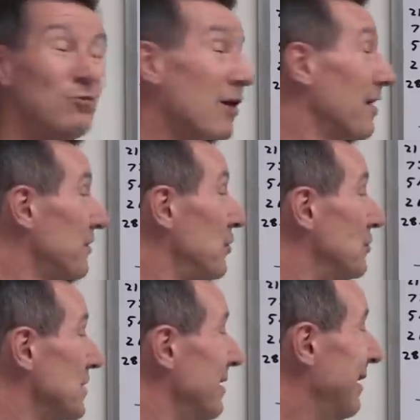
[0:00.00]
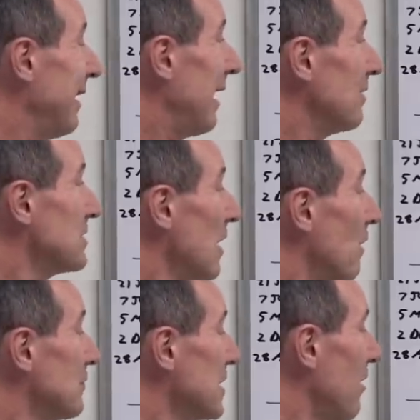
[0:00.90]
rather use it
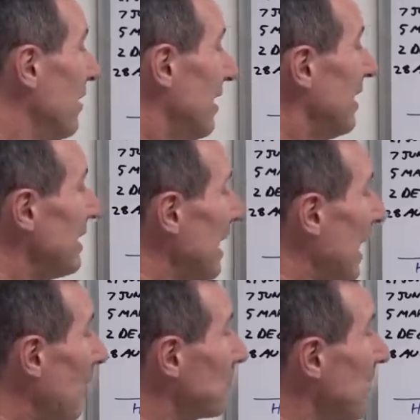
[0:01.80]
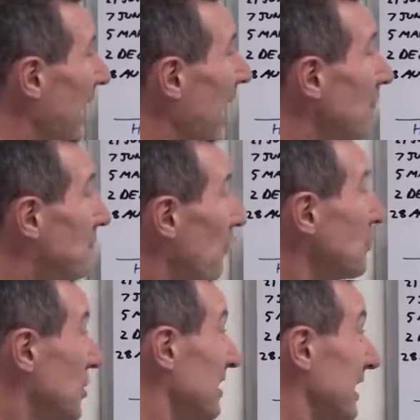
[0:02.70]
ourselves. So yeah,
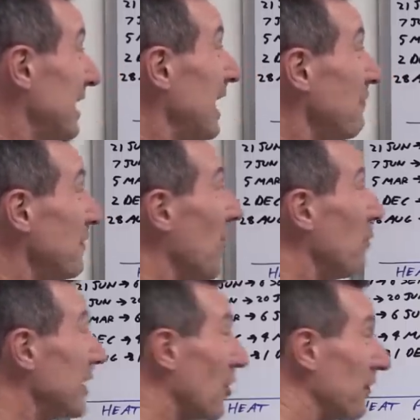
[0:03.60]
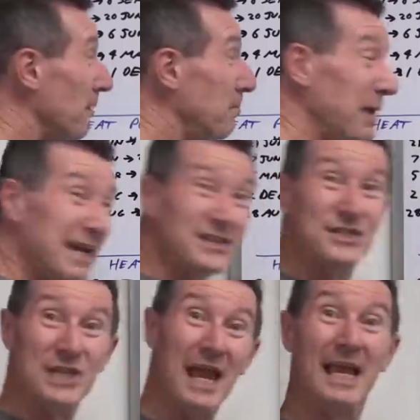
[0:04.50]
unfortunately, even though we got the
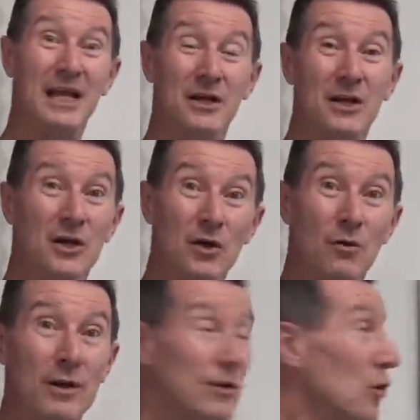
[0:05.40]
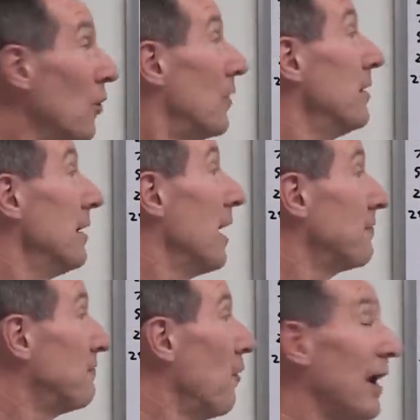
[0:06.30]
biggest tank we could at
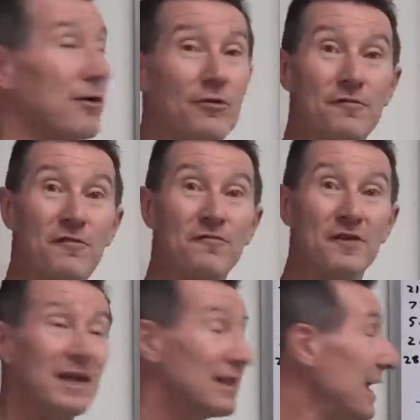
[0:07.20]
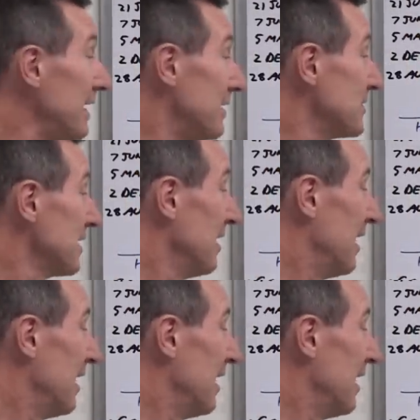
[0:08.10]
415 litres,